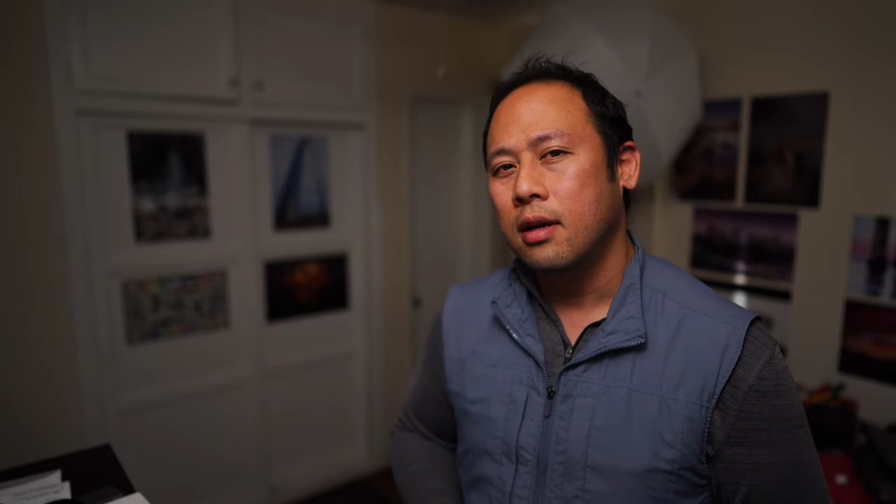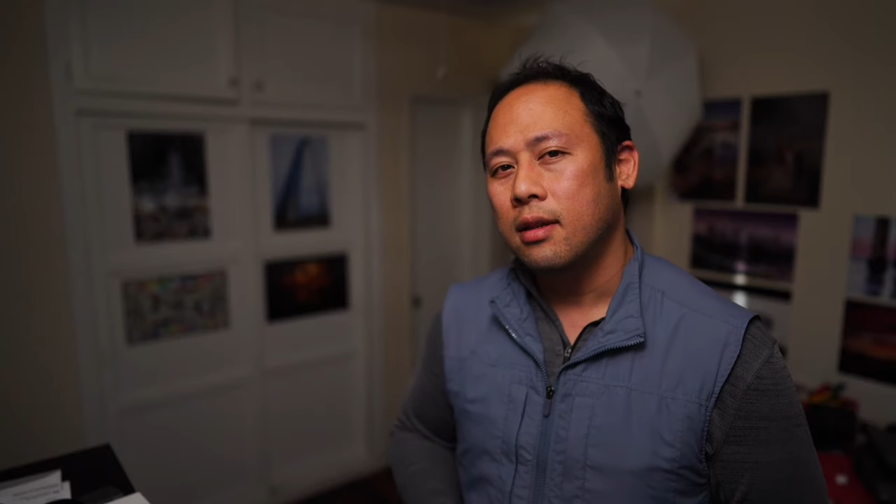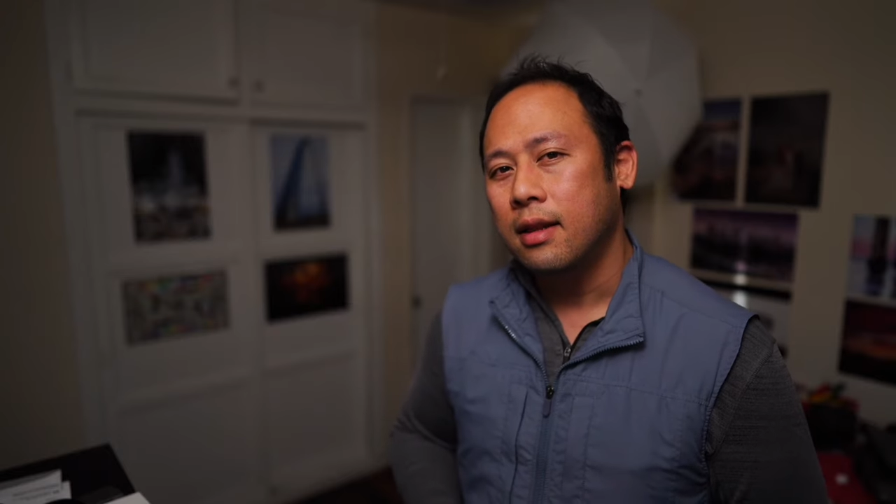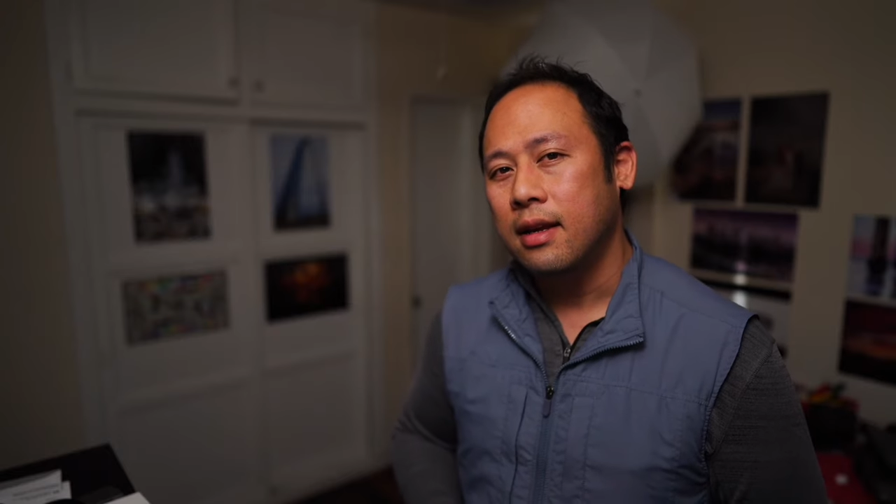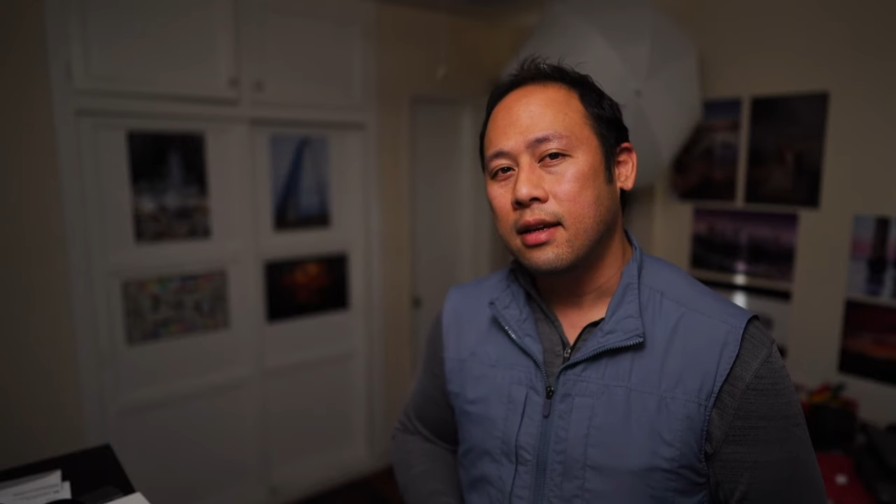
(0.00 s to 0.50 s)

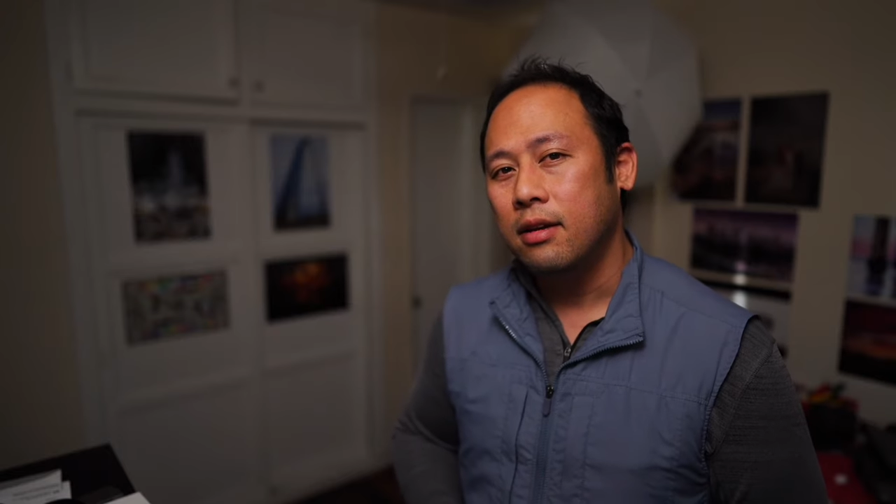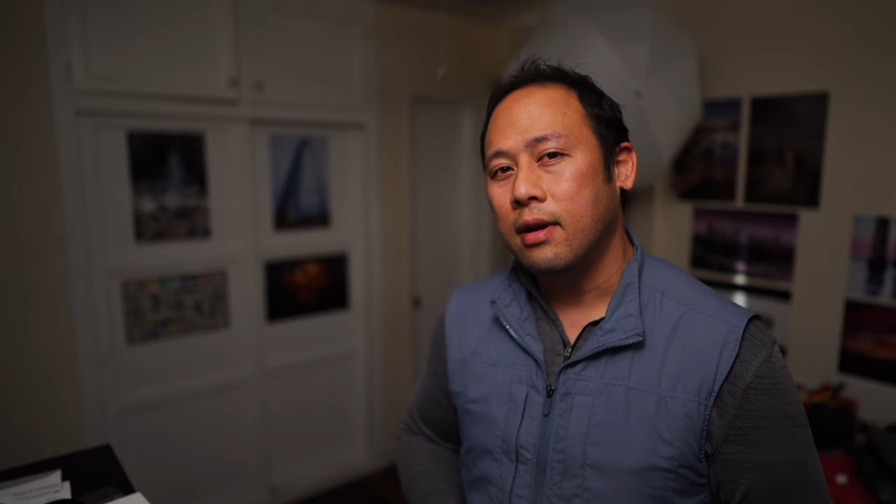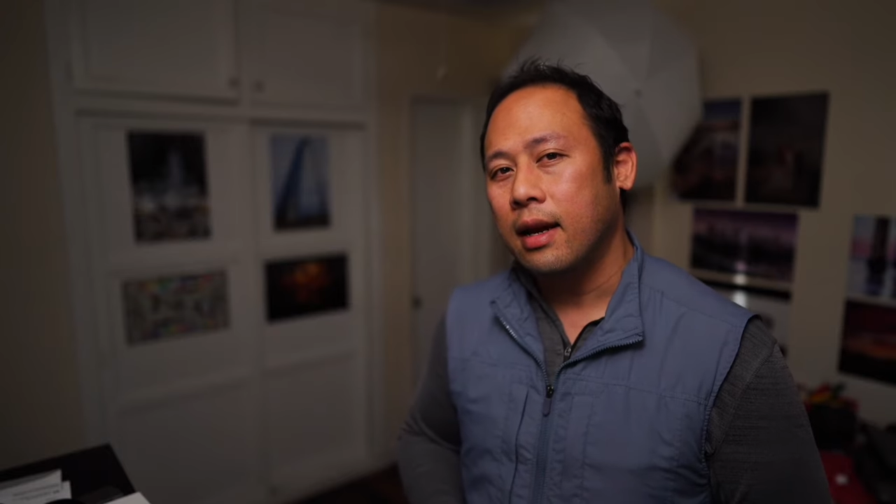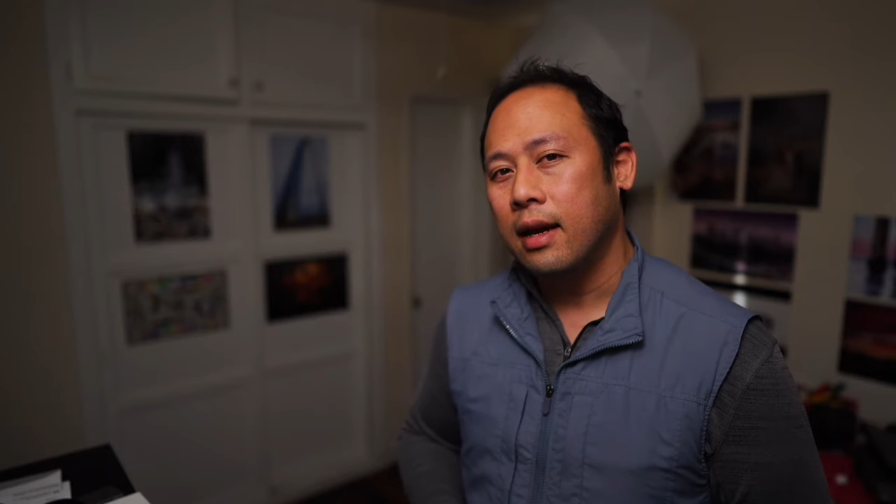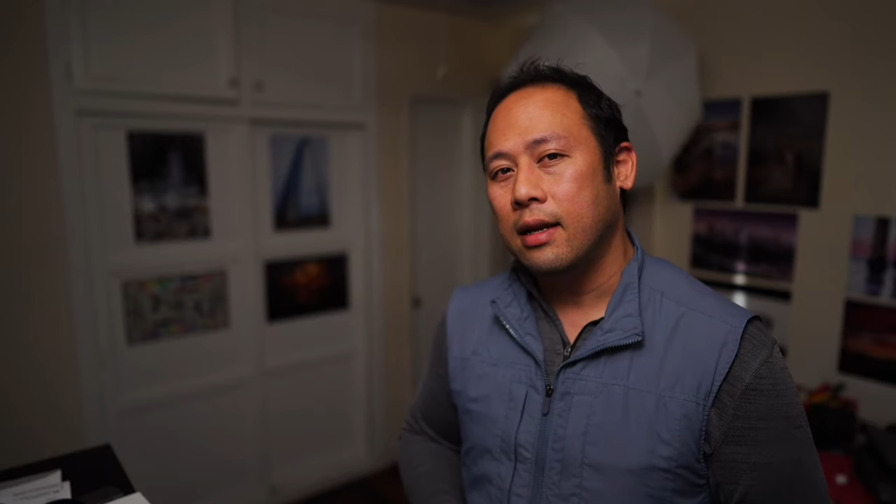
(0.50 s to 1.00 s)
Thank you,
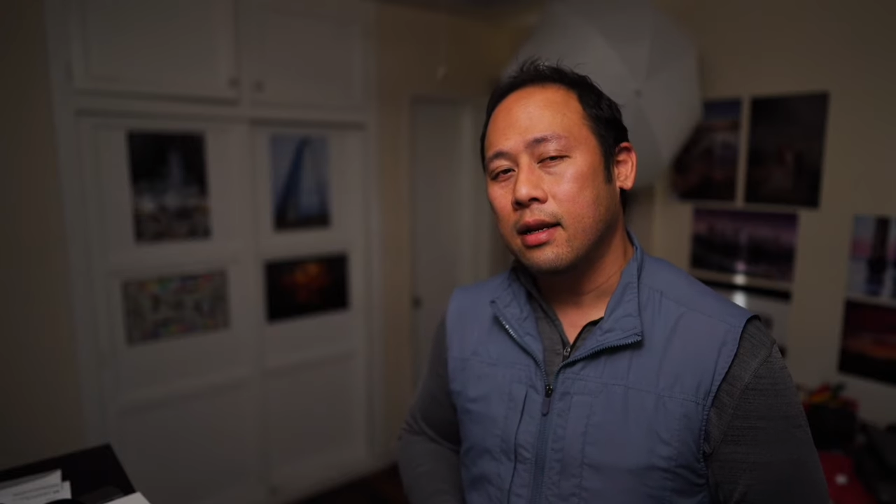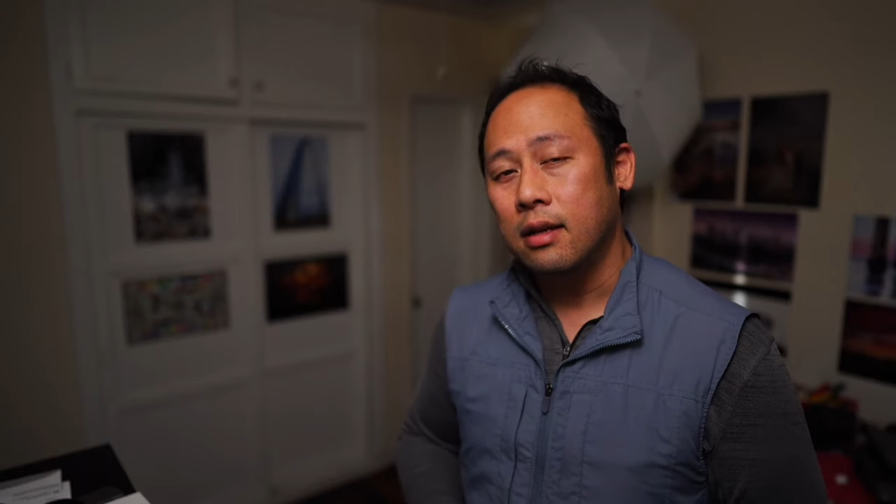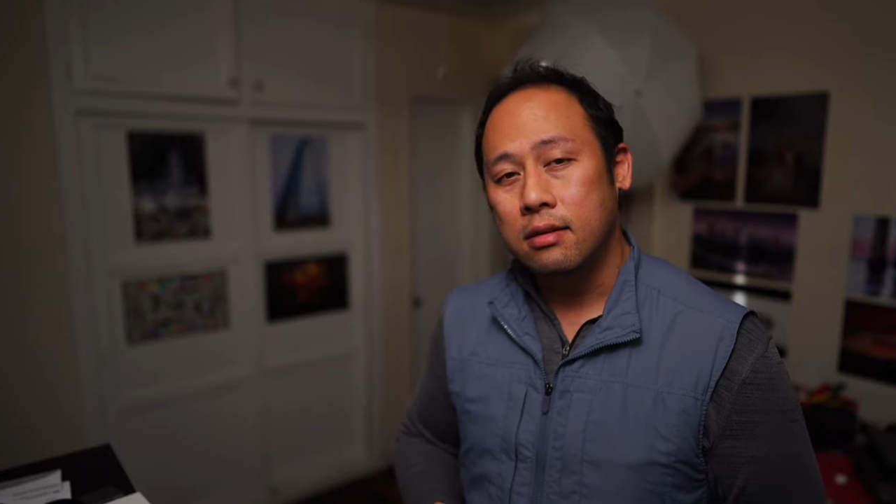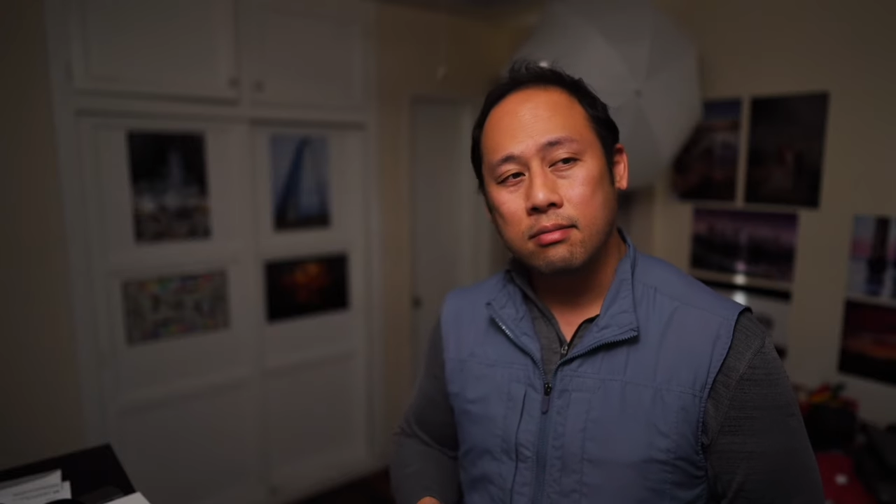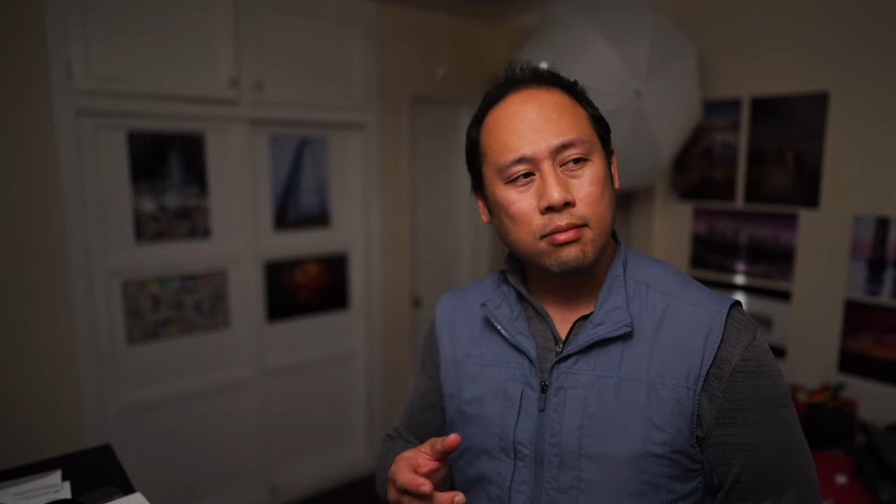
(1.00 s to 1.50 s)
and
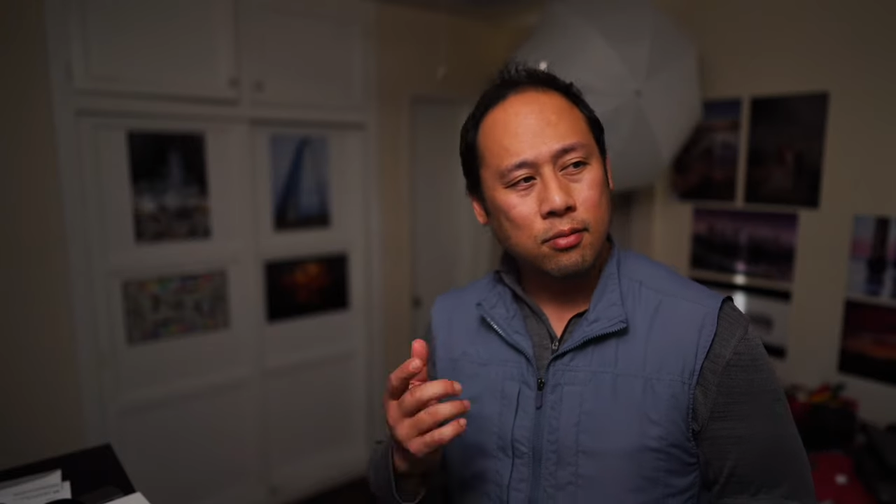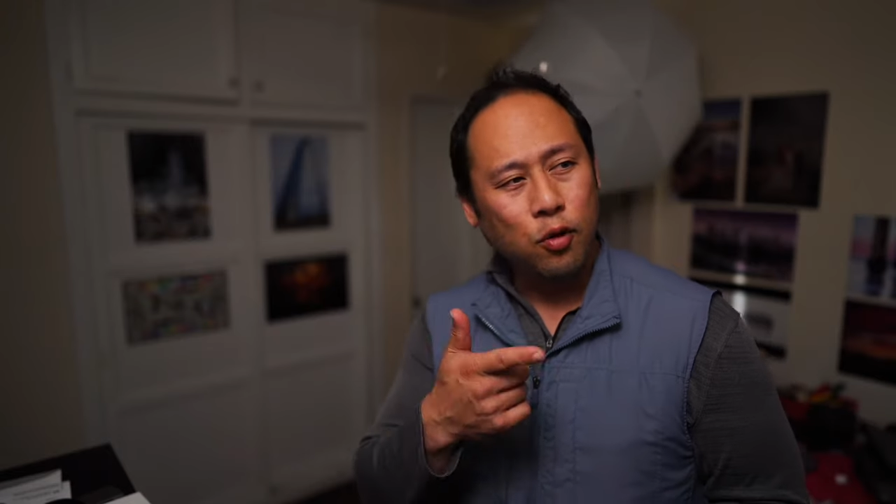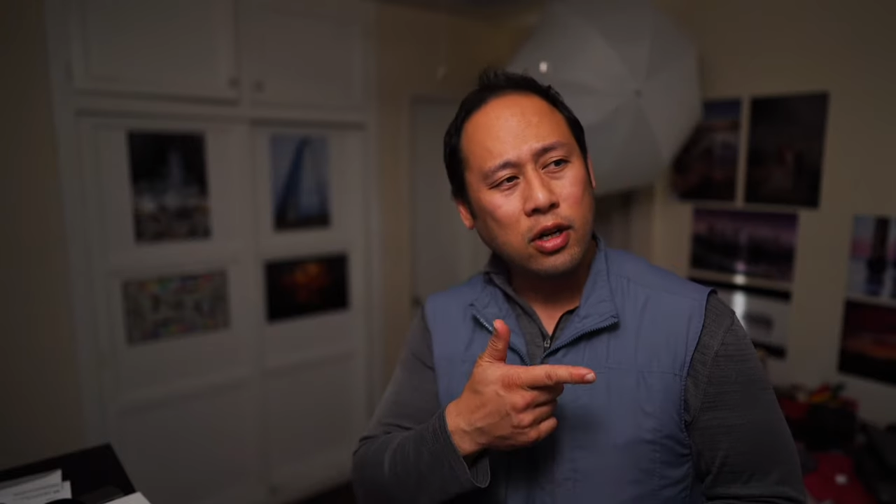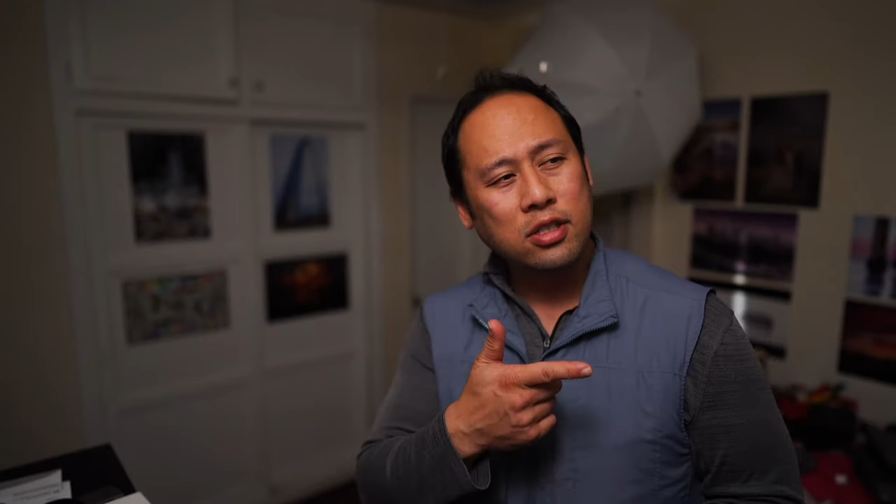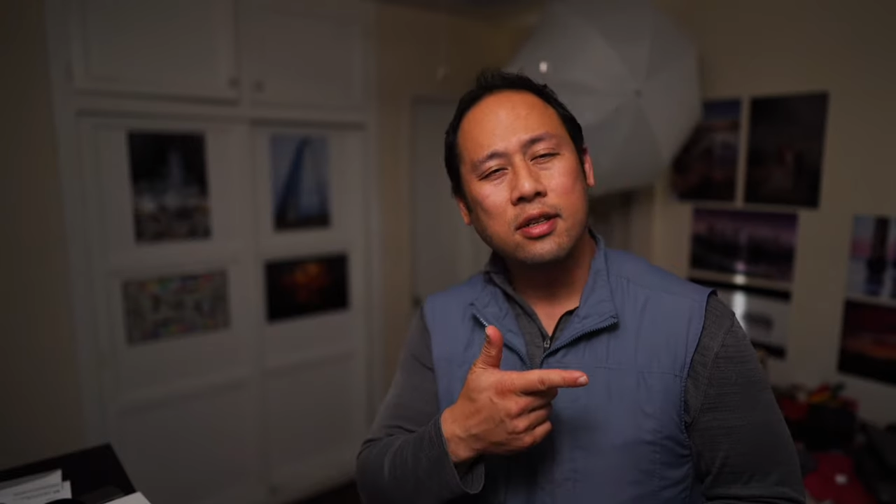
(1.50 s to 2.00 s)
watch